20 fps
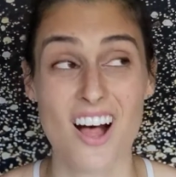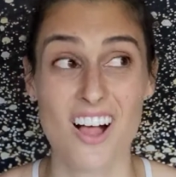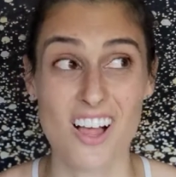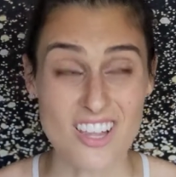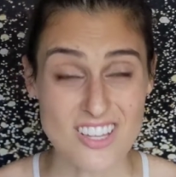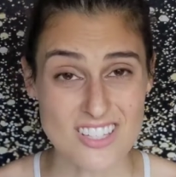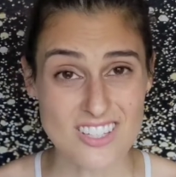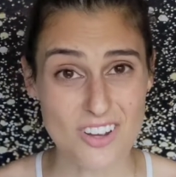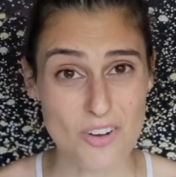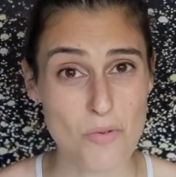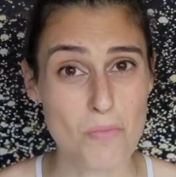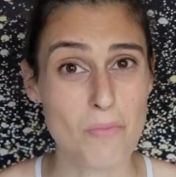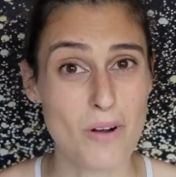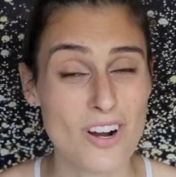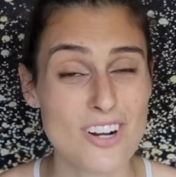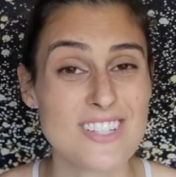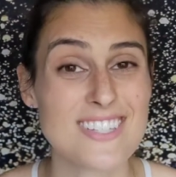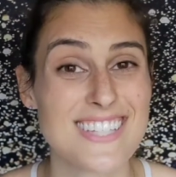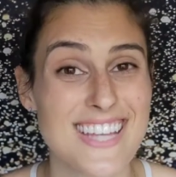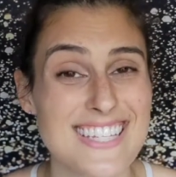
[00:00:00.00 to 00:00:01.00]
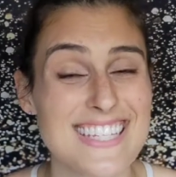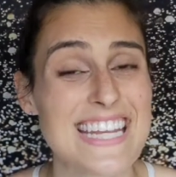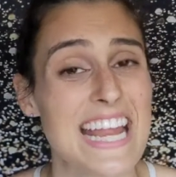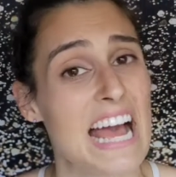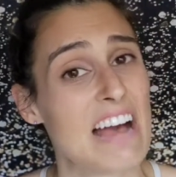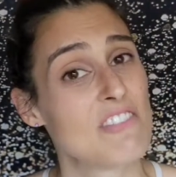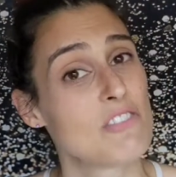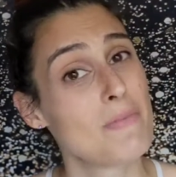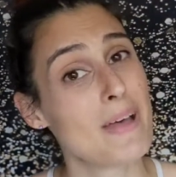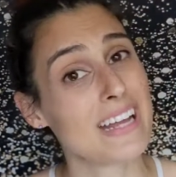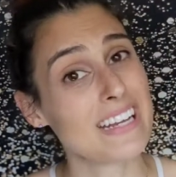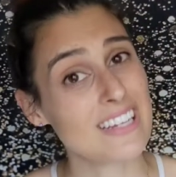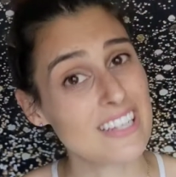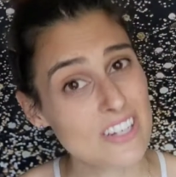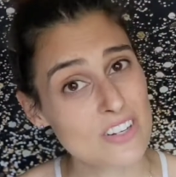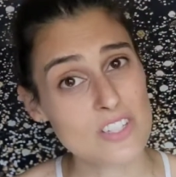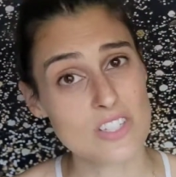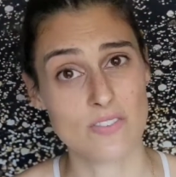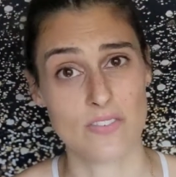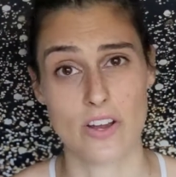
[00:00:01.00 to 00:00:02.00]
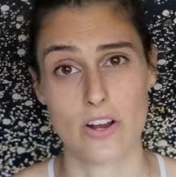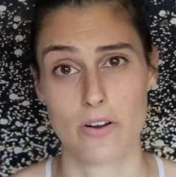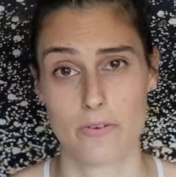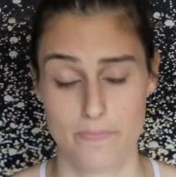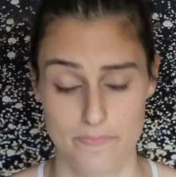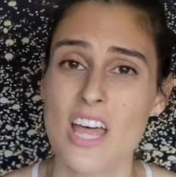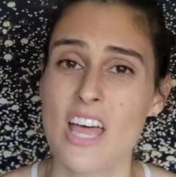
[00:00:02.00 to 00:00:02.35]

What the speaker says: Also, Mars doesn't have a magnetosphere.